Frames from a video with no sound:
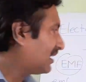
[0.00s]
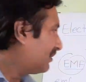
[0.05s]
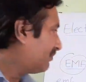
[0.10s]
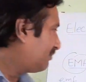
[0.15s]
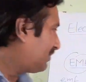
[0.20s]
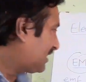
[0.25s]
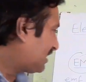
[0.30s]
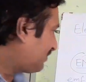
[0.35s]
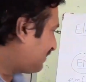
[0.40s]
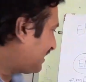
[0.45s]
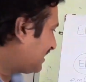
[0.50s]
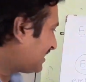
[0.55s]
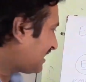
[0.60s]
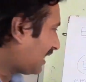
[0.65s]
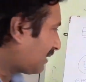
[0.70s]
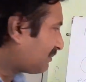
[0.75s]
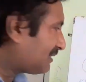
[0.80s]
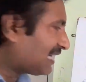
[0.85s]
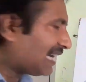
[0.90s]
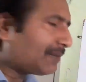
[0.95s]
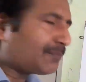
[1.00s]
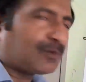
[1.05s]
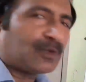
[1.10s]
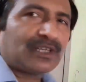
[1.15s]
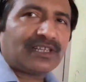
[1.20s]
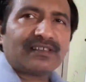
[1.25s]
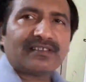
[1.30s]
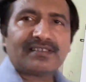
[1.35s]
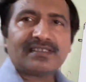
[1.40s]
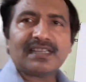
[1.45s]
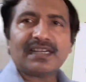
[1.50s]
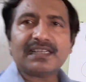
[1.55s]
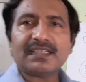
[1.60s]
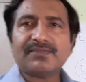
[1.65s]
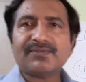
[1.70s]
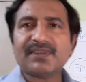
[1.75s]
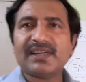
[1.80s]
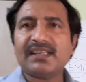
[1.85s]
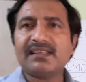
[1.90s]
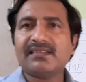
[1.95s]
between terminal potential
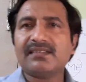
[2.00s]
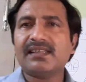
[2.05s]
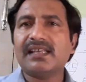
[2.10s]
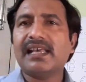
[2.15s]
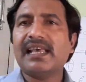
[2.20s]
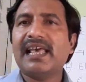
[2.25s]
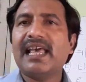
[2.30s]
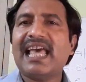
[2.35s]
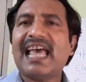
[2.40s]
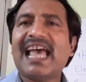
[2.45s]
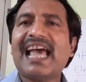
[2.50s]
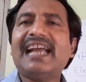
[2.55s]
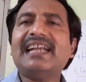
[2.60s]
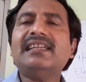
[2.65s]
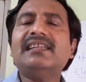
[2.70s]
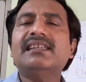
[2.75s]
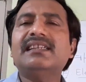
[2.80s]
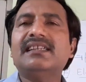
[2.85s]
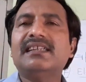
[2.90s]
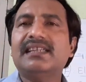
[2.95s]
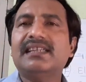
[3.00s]
difference and